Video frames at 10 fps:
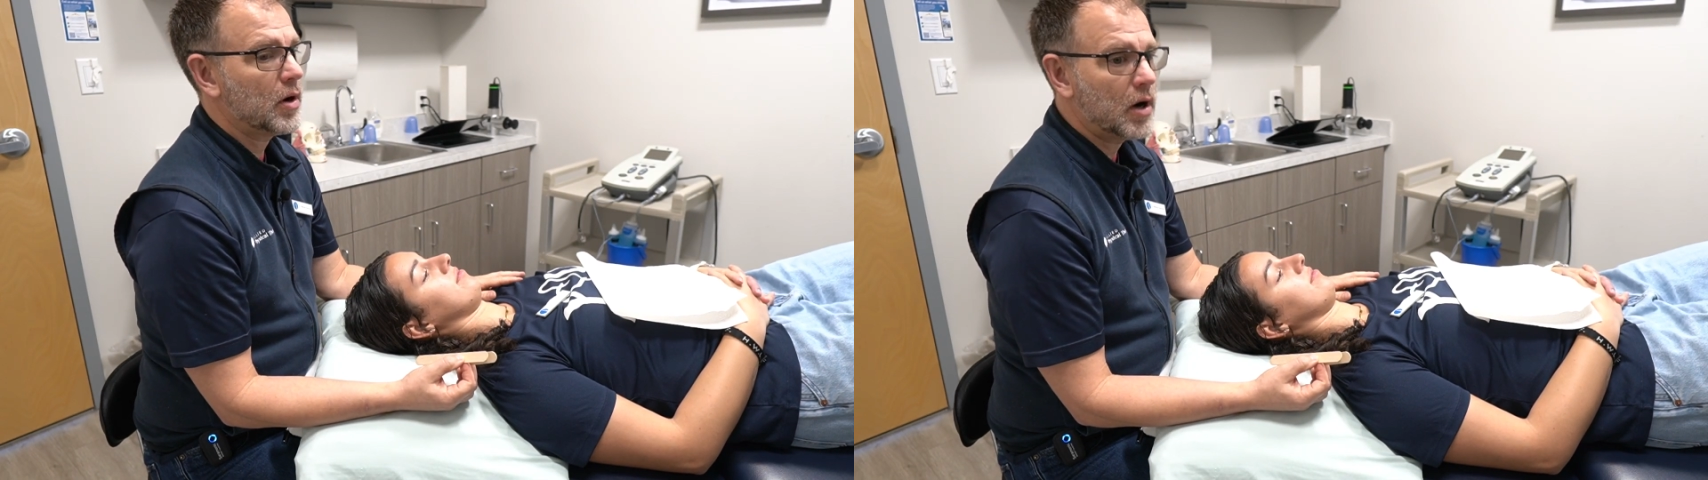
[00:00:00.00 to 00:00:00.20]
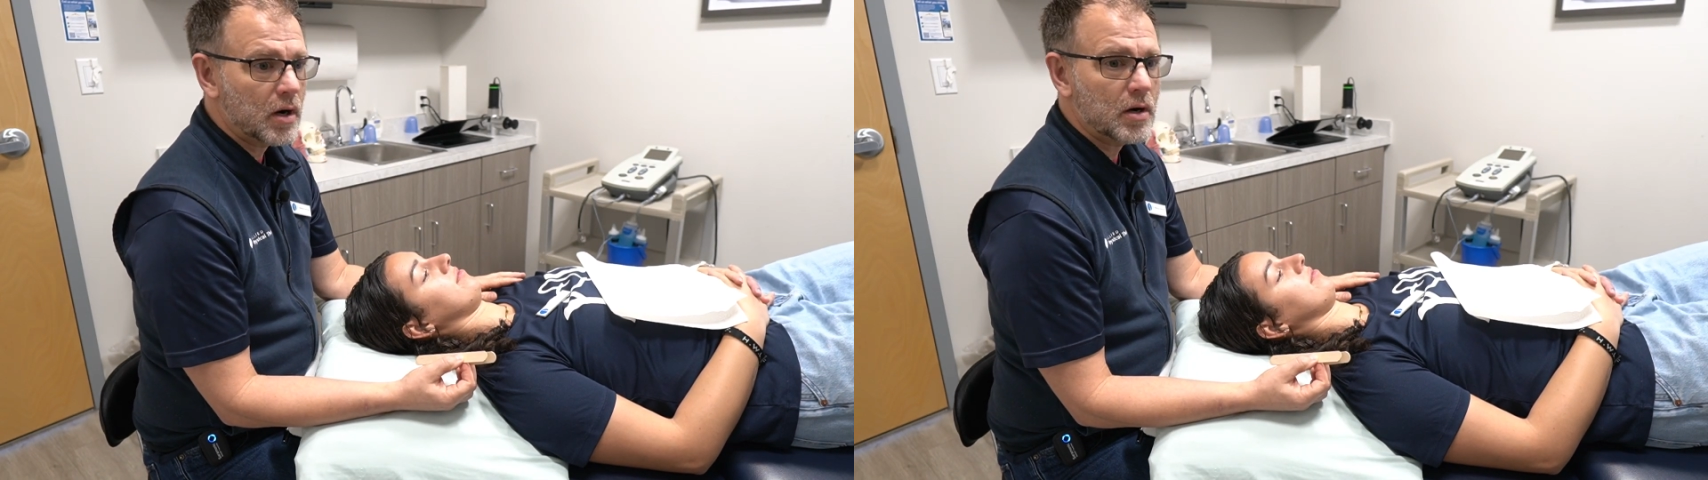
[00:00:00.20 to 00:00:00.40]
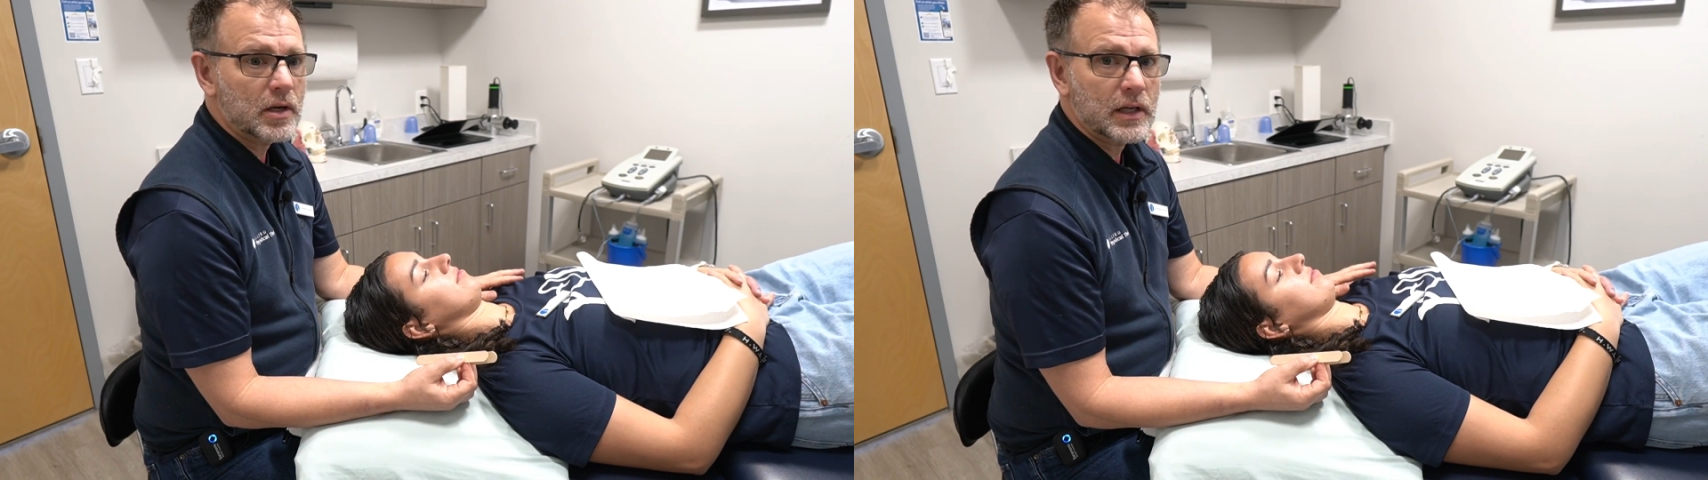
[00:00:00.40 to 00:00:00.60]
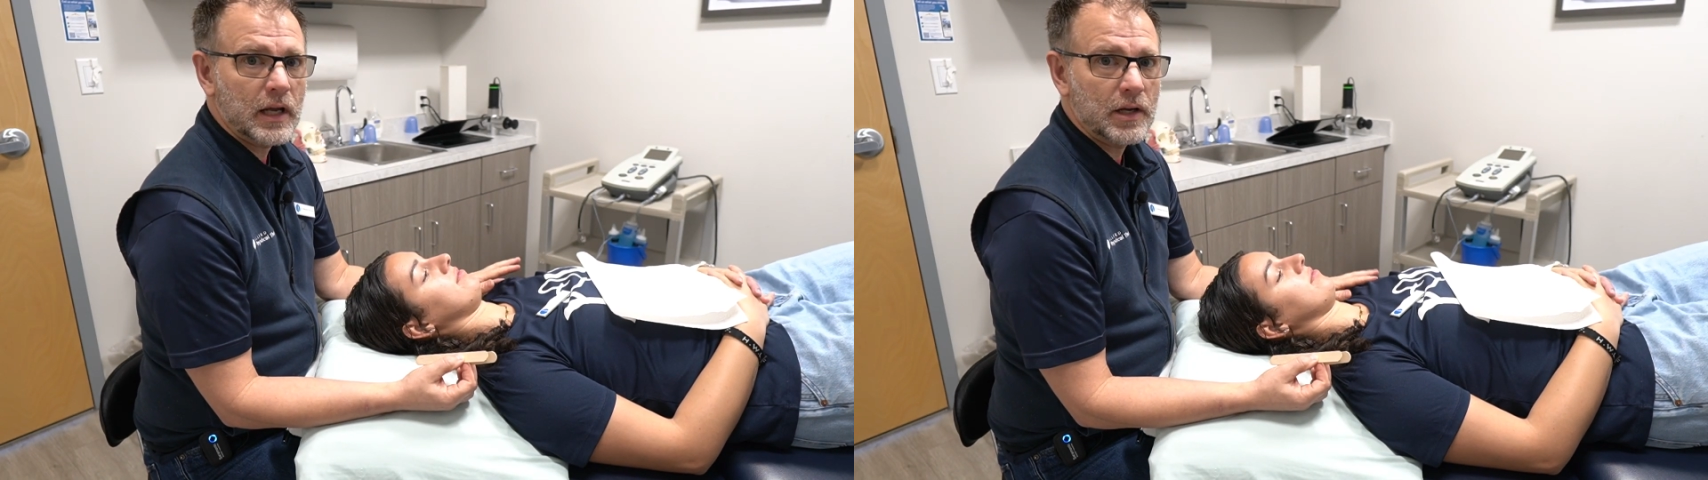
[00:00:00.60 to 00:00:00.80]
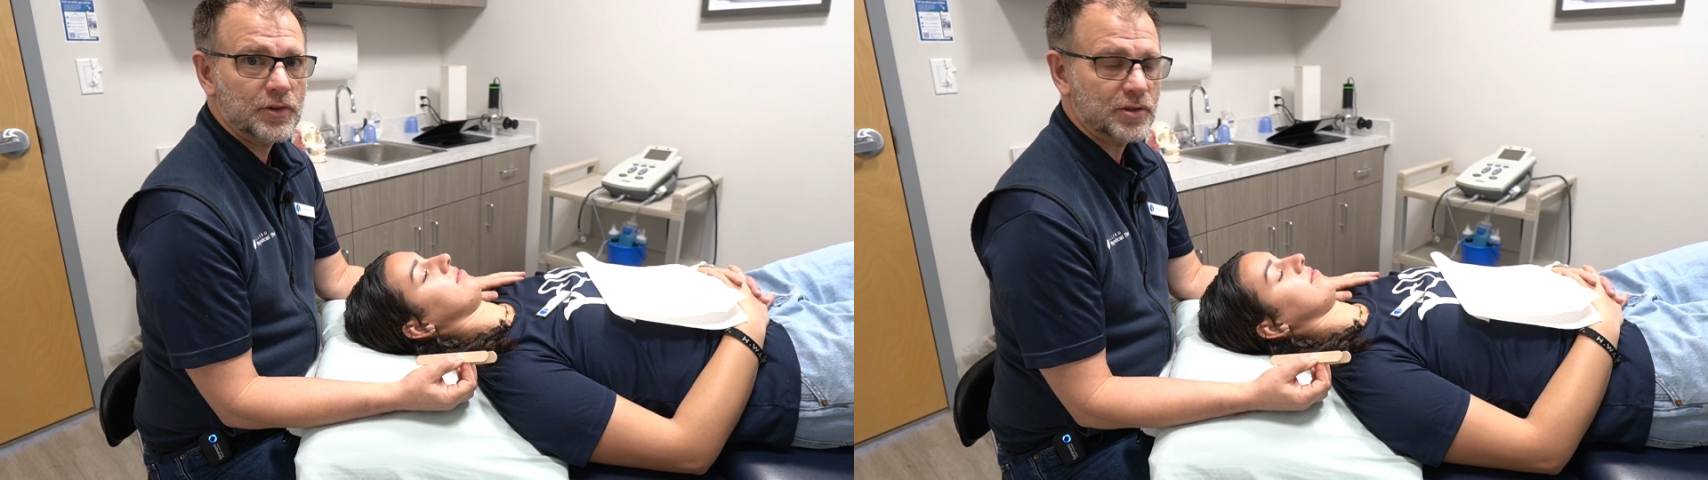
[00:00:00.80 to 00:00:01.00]
are
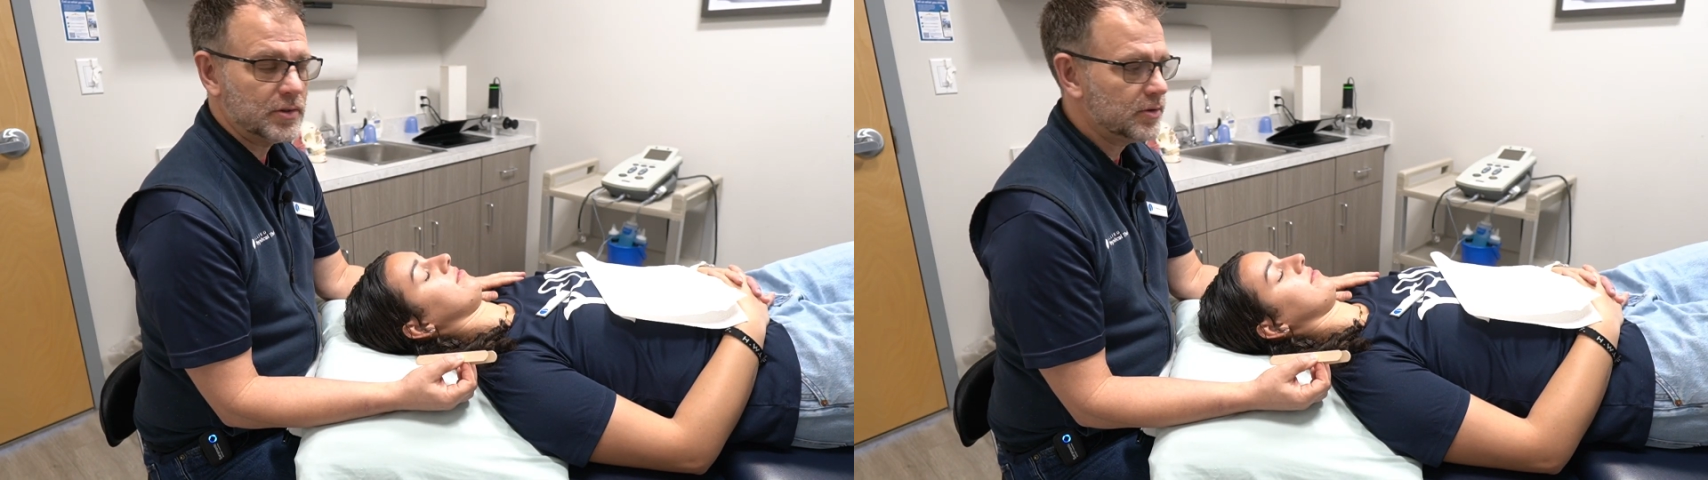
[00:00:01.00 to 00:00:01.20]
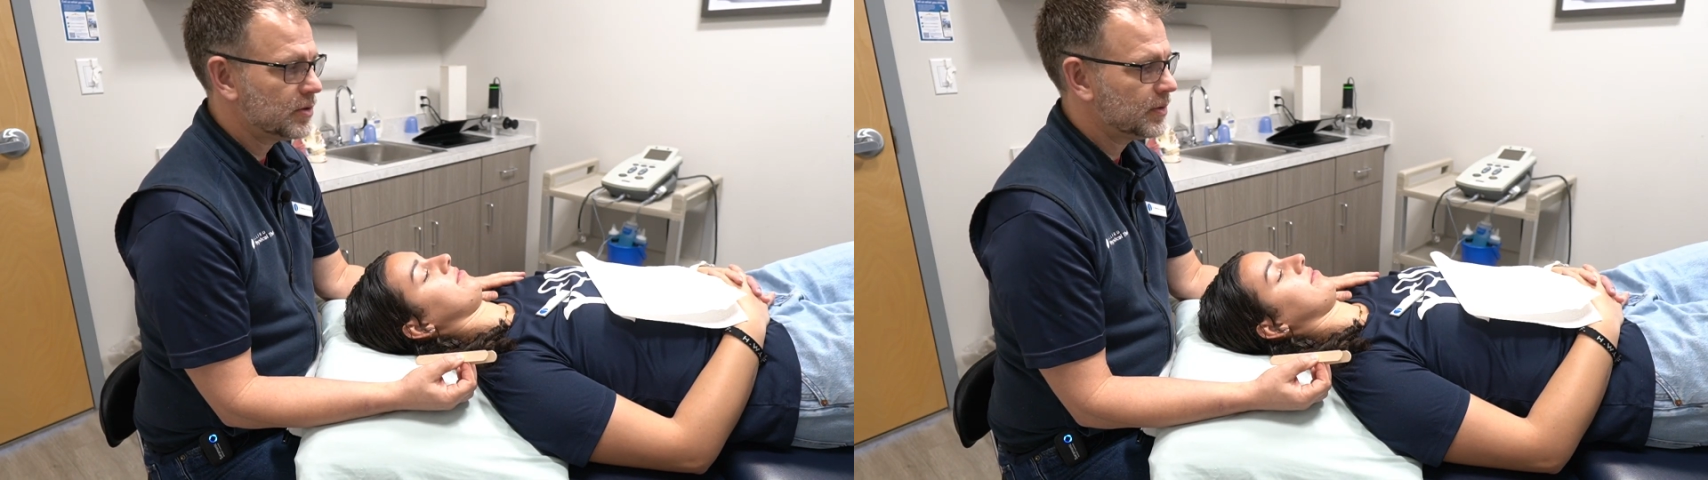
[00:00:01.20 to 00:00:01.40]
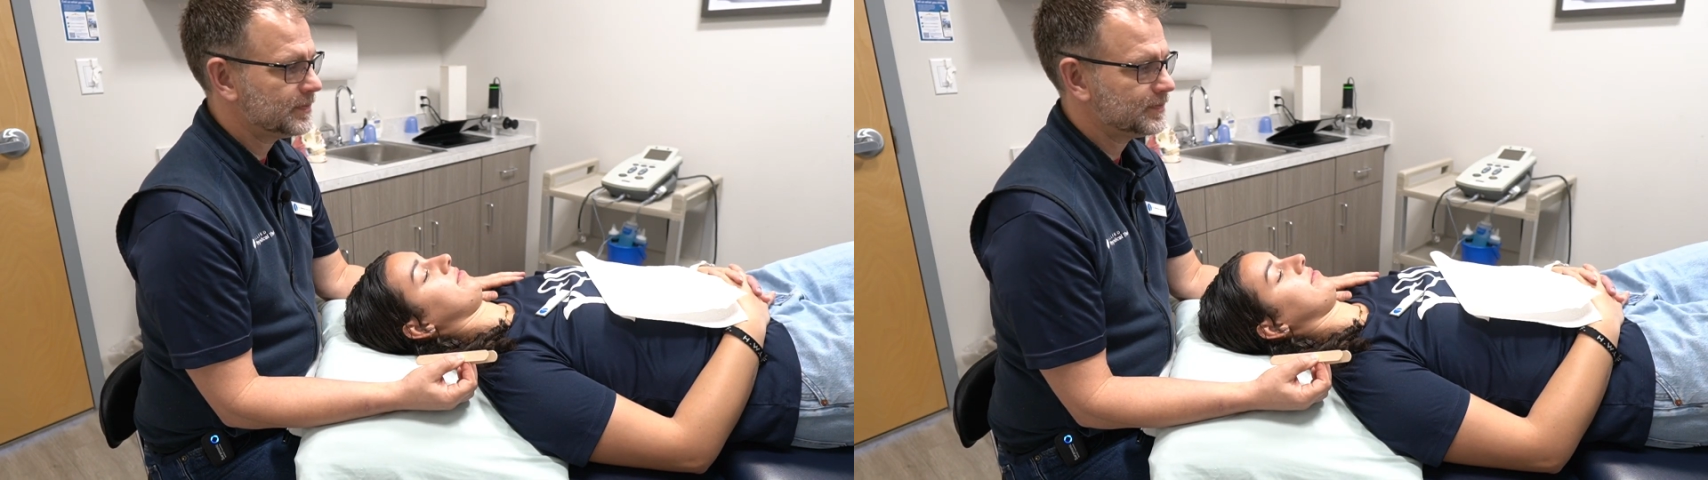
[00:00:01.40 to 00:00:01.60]
occasions